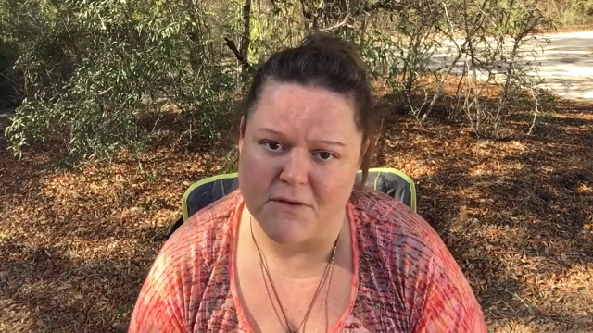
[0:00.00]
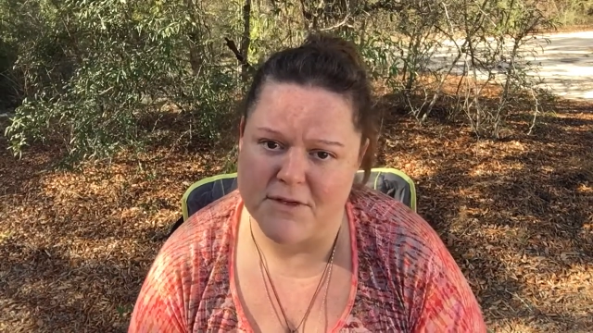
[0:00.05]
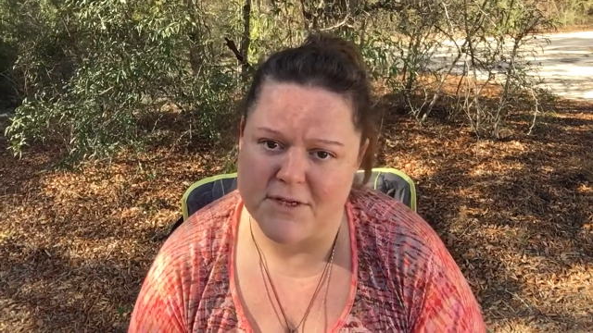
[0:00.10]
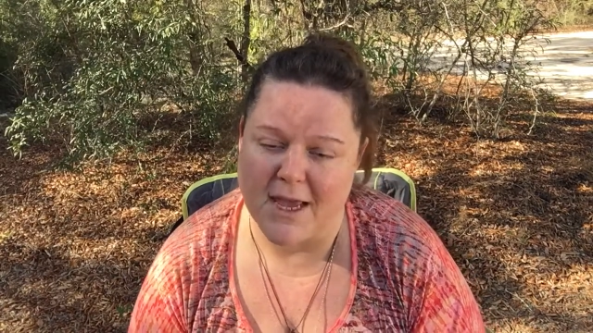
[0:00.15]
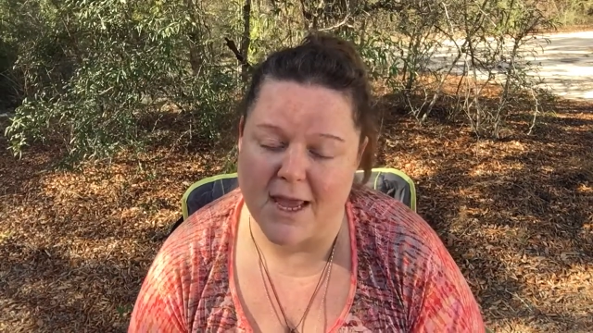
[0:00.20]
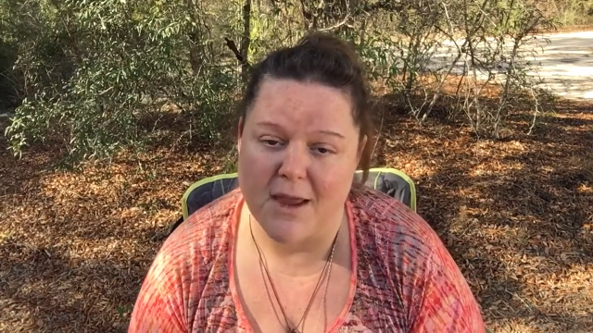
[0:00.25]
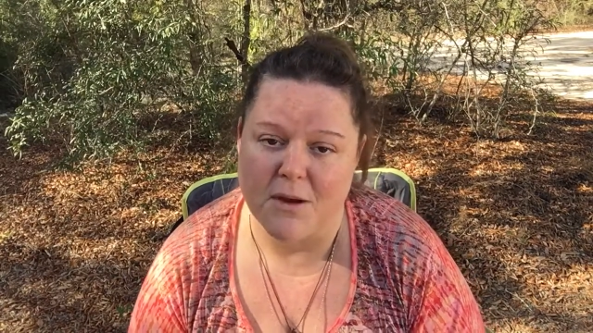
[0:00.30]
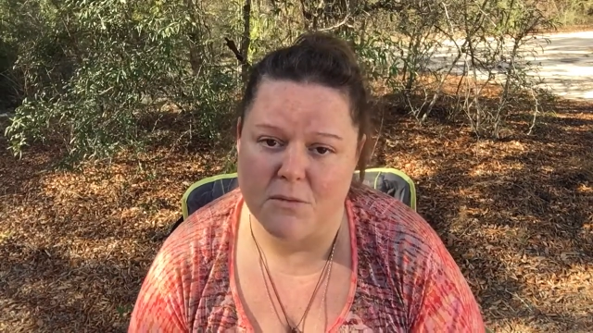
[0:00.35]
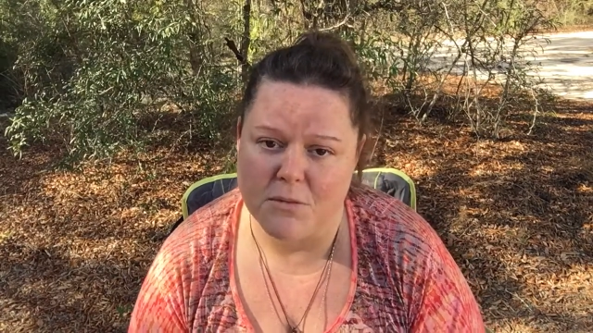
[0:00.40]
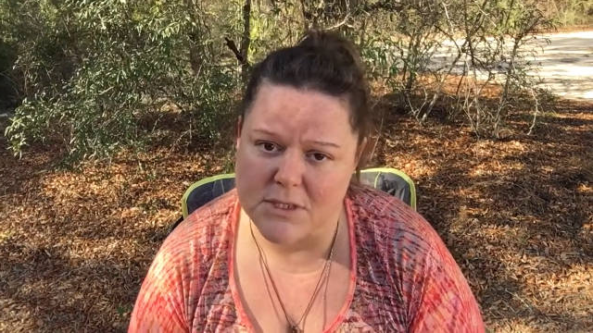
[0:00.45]

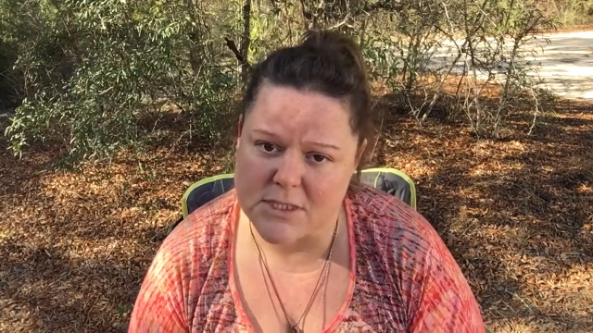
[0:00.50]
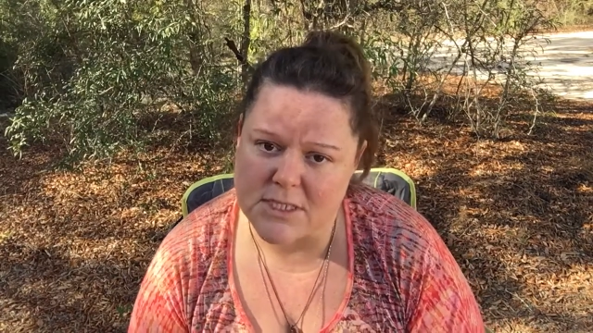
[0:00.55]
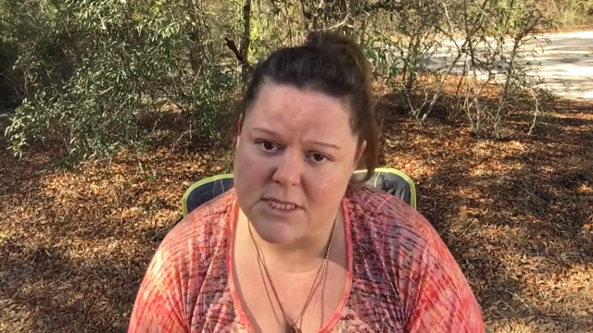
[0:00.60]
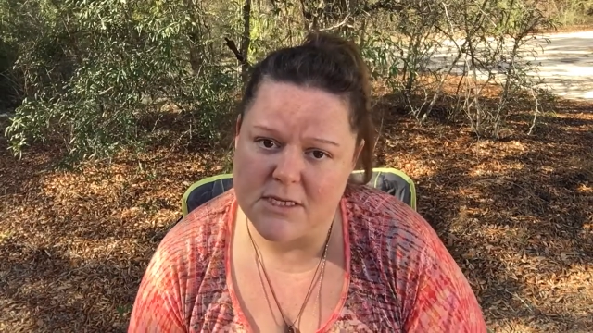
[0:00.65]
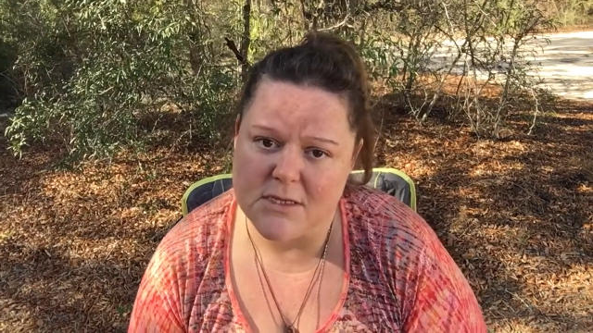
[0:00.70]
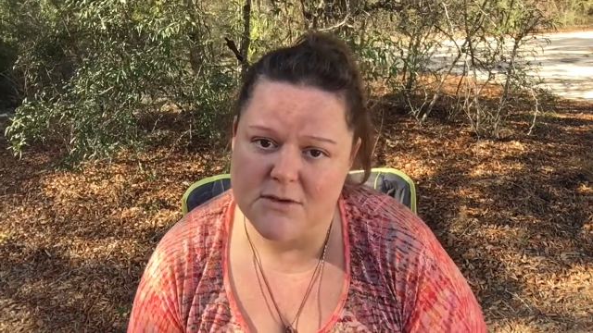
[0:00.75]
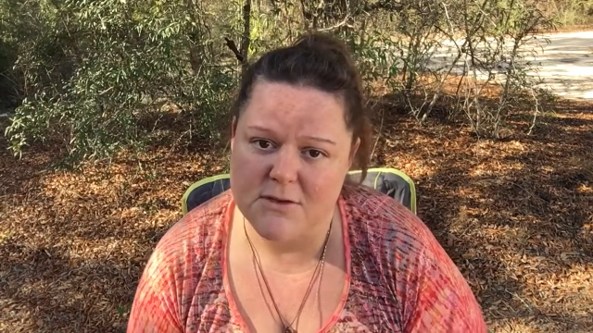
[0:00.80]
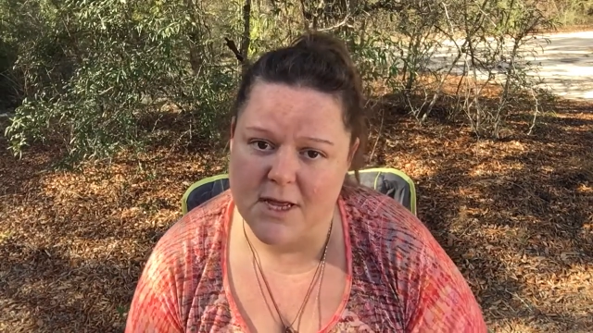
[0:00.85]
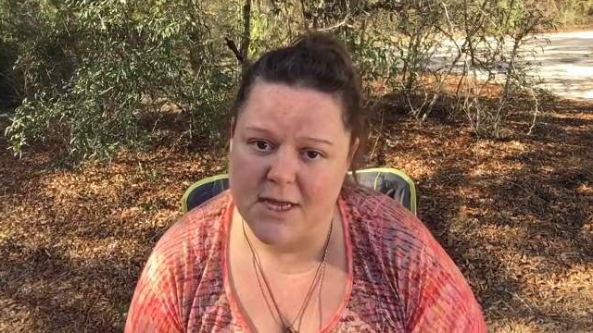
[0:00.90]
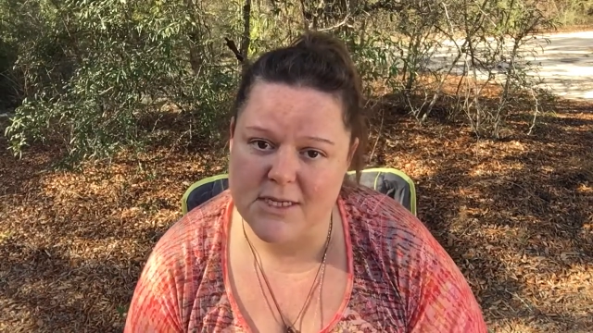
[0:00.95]
day and we'll see
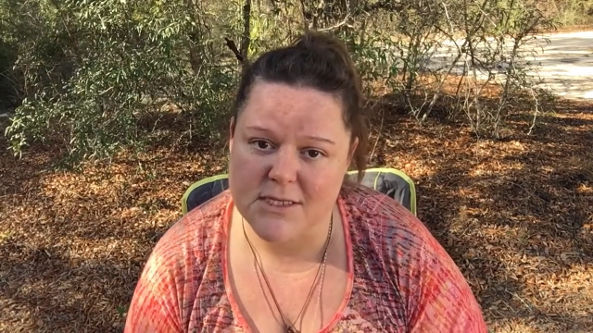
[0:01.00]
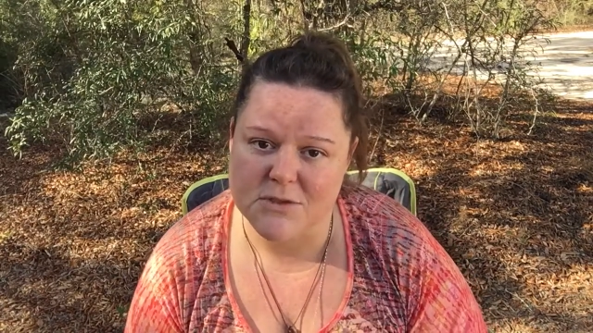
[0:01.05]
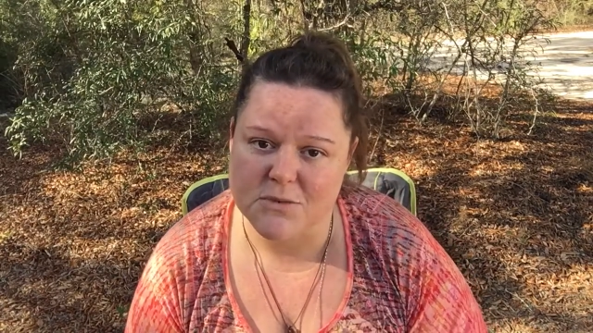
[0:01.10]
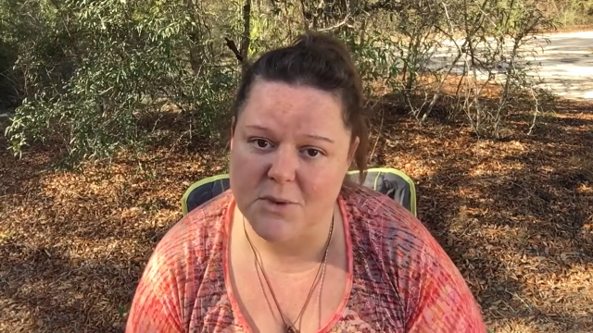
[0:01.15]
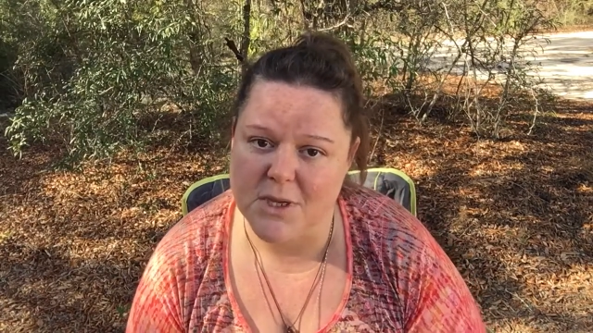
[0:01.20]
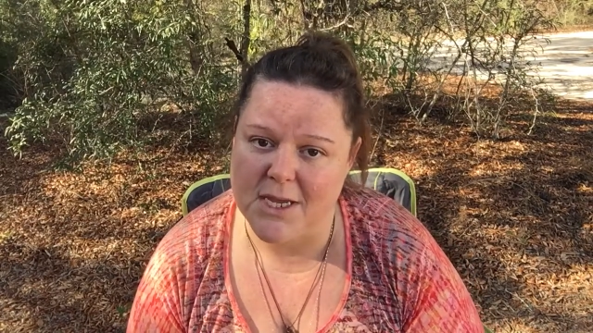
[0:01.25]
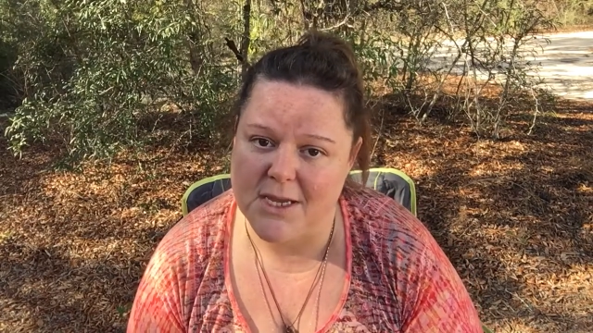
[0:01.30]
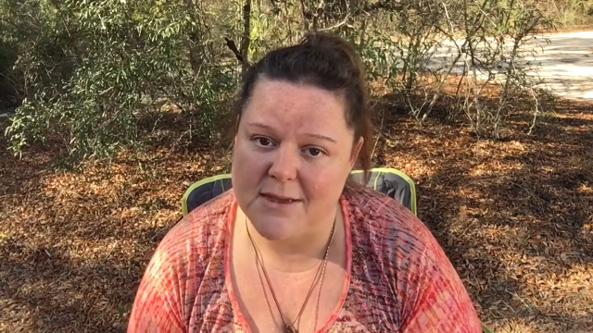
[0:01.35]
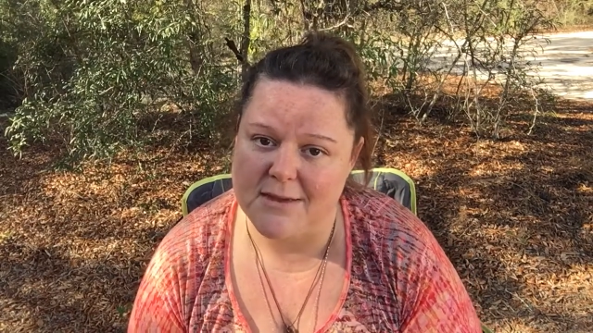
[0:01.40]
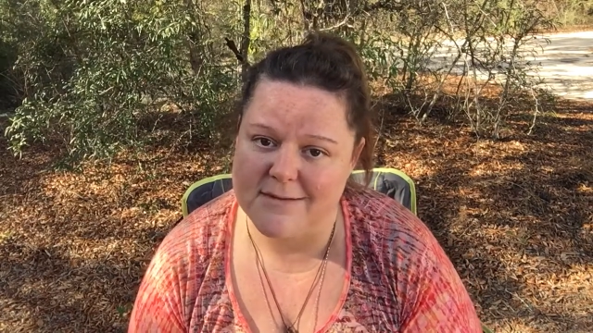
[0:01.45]
you next
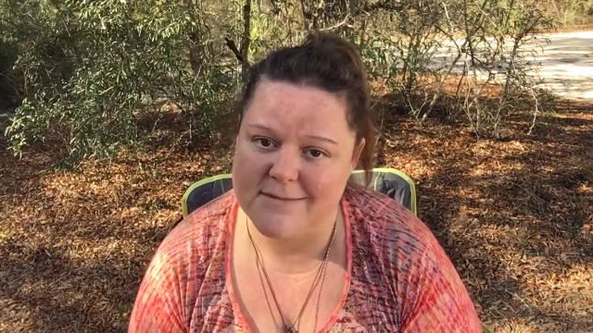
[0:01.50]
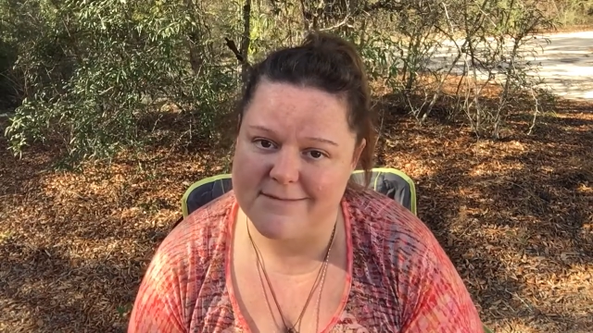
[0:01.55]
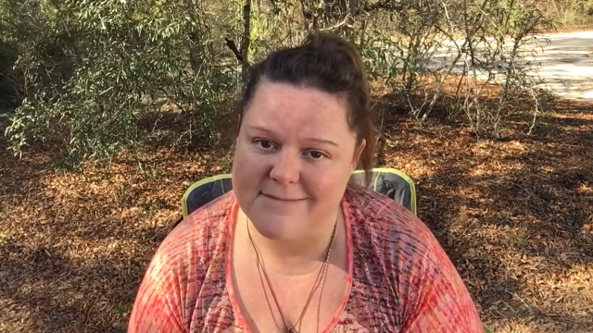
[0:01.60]
week.